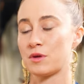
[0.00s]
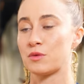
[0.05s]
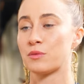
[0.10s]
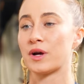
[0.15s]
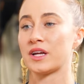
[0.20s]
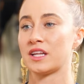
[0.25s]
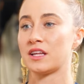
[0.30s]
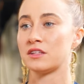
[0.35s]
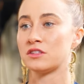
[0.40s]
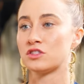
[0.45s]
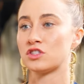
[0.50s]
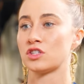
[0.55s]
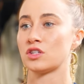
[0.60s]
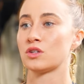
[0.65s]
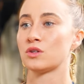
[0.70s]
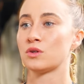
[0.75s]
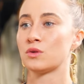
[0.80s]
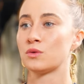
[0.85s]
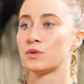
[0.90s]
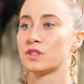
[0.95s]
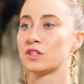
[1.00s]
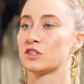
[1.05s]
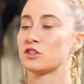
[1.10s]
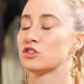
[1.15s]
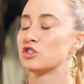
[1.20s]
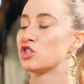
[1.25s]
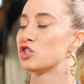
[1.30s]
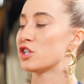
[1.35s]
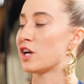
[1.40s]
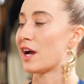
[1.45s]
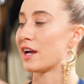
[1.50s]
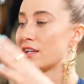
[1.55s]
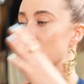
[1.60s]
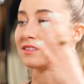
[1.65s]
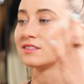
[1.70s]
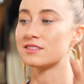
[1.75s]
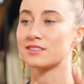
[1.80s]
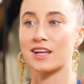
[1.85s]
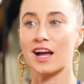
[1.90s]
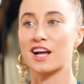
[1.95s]
we went into with a
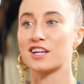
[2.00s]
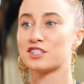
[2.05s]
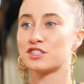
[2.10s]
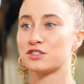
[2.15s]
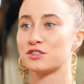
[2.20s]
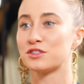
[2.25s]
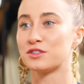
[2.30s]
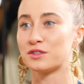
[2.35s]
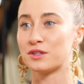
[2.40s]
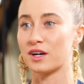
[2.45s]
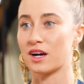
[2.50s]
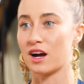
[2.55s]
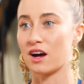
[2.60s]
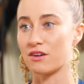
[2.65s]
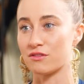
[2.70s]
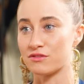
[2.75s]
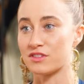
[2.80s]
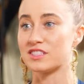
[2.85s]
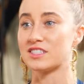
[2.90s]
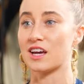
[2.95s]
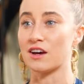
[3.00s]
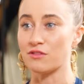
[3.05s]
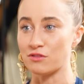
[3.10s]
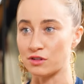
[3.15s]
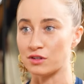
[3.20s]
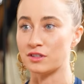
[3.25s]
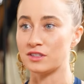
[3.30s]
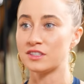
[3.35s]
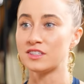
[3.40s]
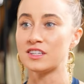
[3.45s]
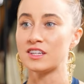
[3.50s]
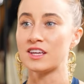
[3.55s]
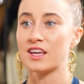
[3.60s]
giant statue of the devil.